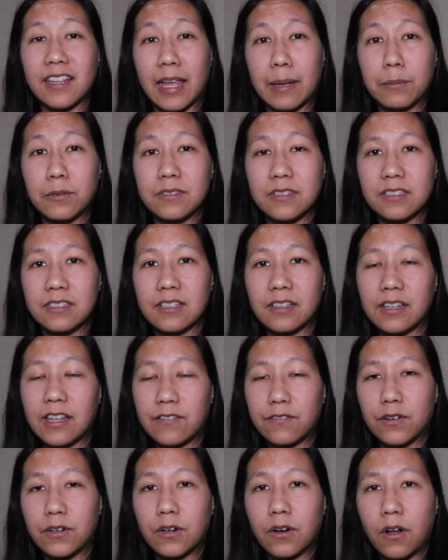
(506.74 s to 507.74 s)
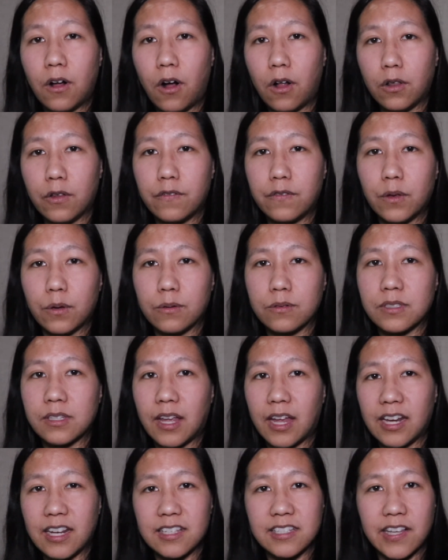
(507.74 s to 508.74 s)
able to deliver all of those
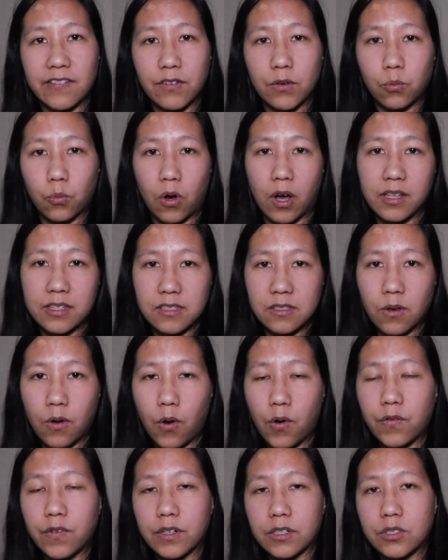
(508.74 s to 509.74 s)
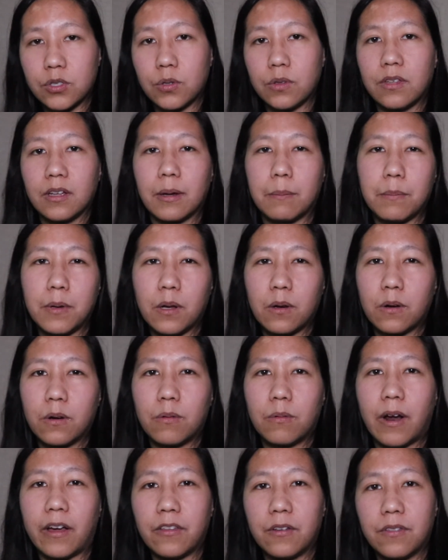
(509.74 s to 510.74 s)
87 watts over to the computer
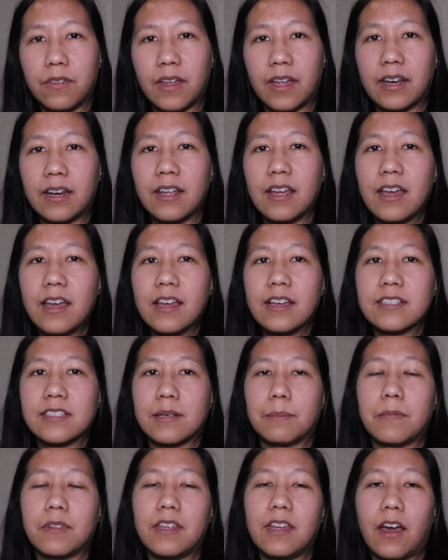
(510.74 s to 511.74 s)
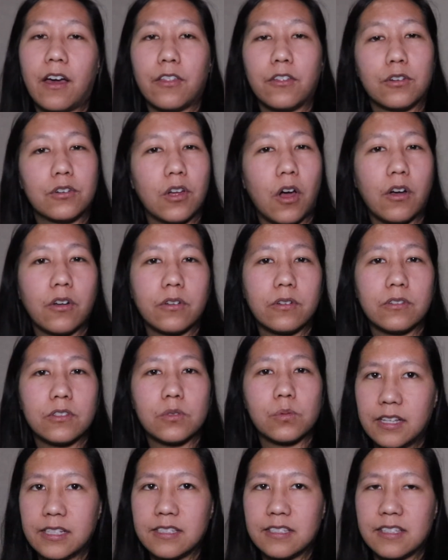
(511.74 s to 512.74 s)
rather than some of the other
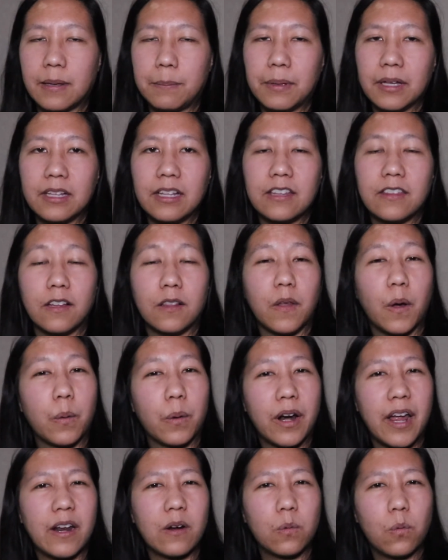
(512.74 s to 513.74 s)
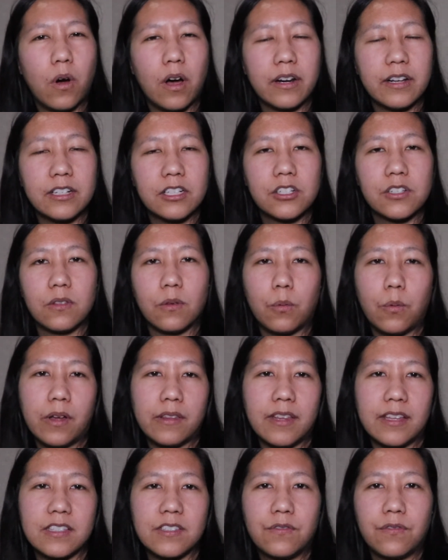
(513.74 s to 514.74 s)
dongles. It's typically the lower end wattage, the one
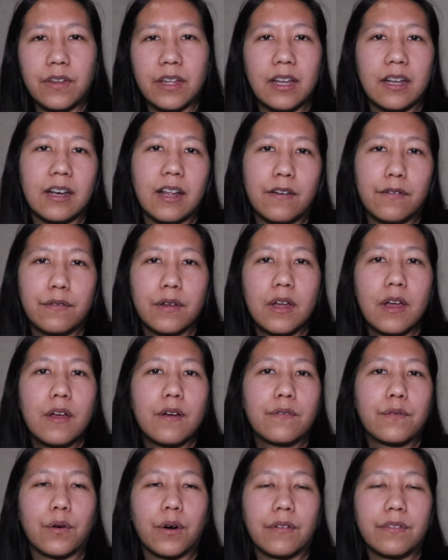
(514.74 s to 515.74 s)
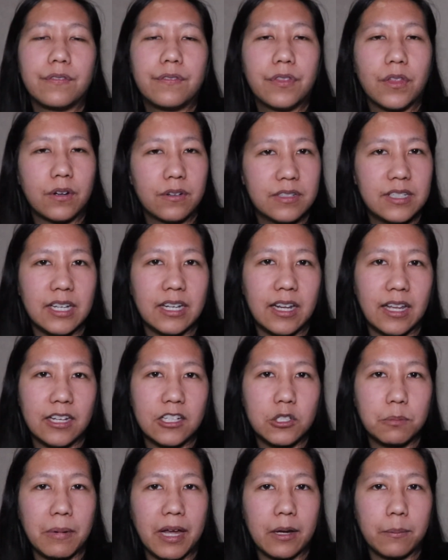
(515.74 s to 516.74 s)
that's fit enough for a
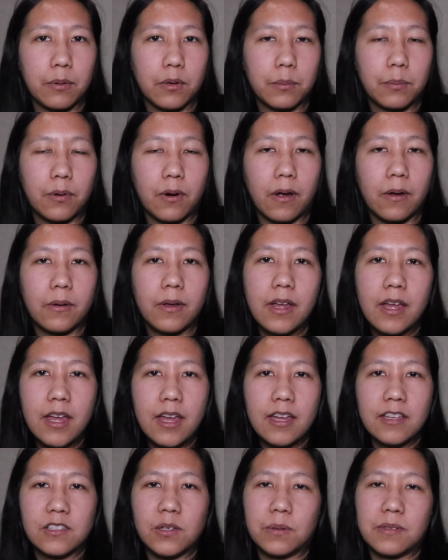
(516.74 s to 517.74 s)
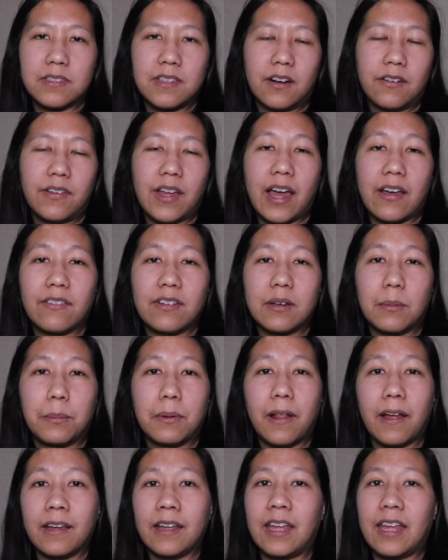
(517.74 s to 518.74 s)
13-inch MacBook Pro. So instead of having to
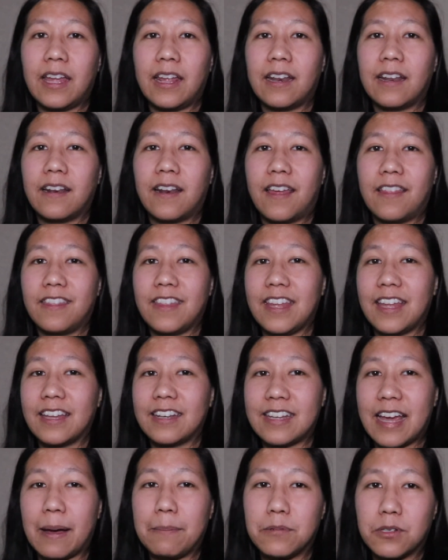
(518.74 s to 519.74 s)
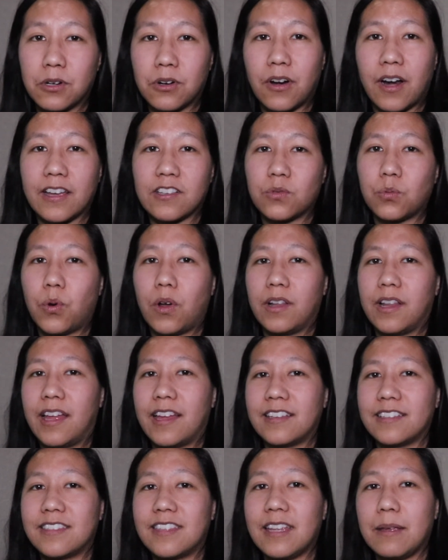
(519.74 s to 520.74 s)
plug in the adapter as well
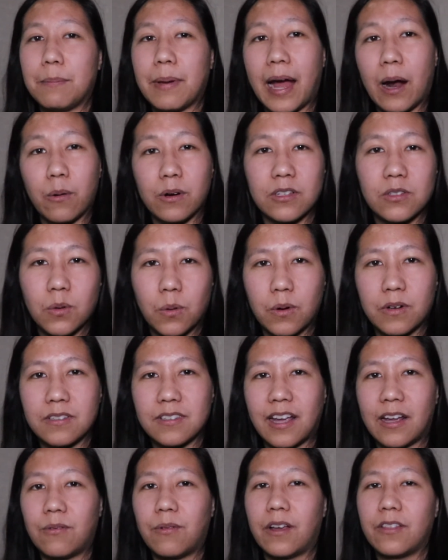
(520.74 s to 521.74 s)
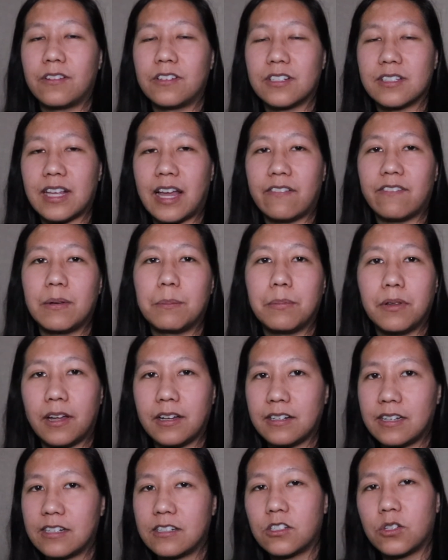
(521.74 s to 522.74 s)
as the power source, I'd rather just have it
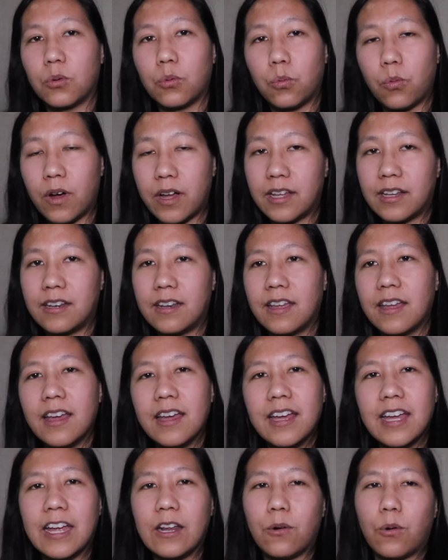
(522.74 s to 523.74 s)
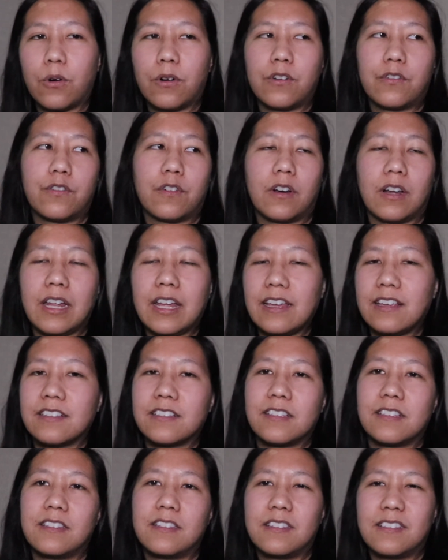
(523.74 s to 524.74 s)
plugged into one in order for
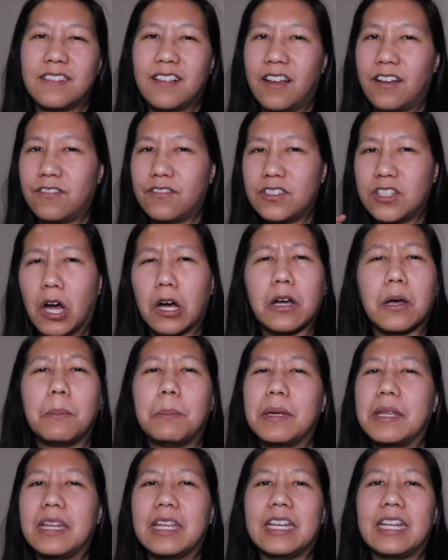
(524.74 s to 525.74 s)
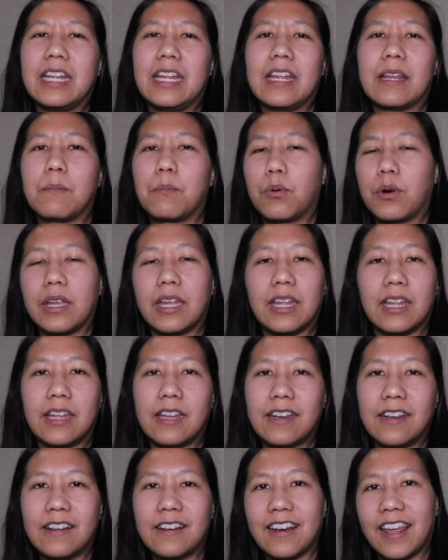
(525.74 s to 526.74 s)
ease of dockability and bringing
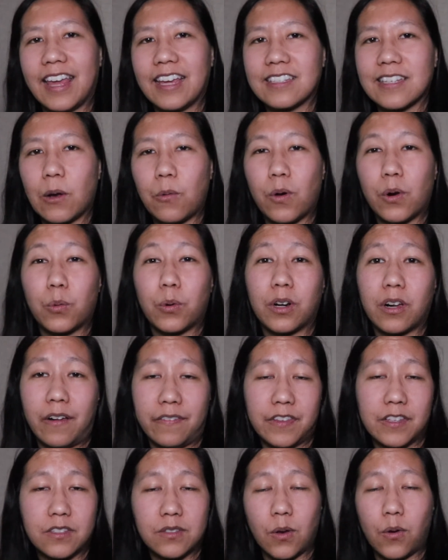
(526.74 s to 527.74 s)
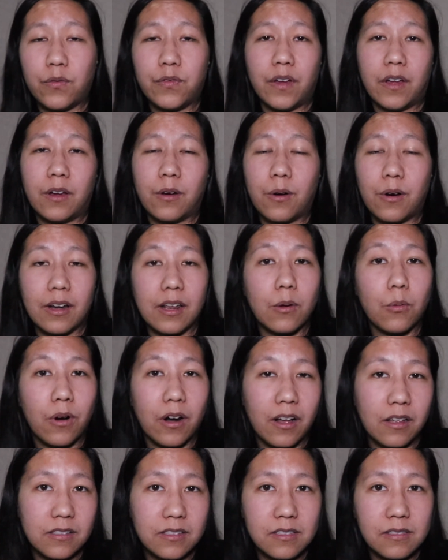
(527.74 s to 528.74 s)
it in case I want to work on the sofa or anywhere
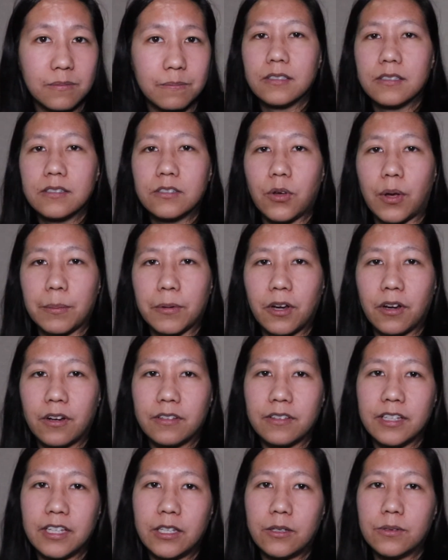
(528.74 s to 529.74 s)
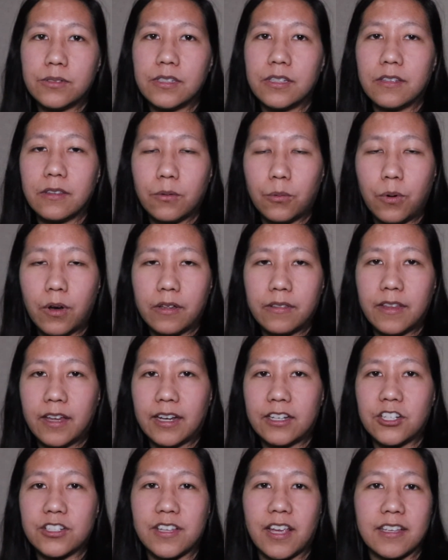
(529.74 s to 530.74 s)
else. So I'm currently using the one that
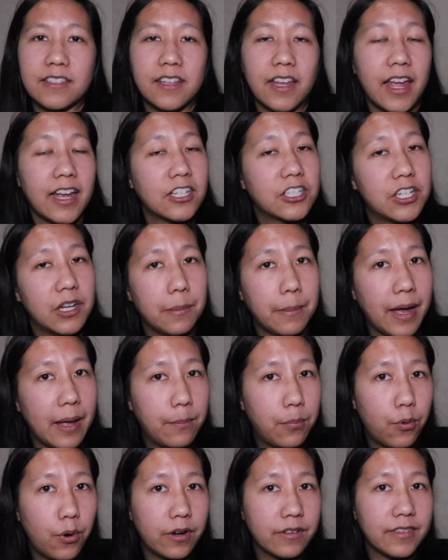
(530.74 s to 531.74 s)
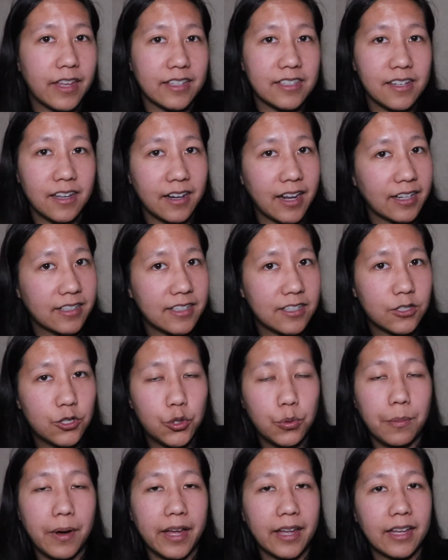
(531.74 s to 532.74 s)
just has the HDMI port that's connected
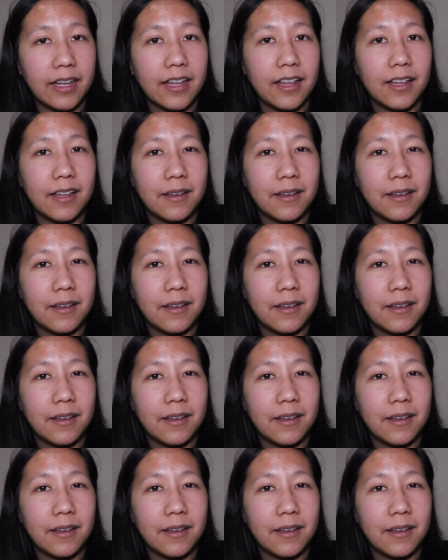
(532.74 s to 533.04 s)
to my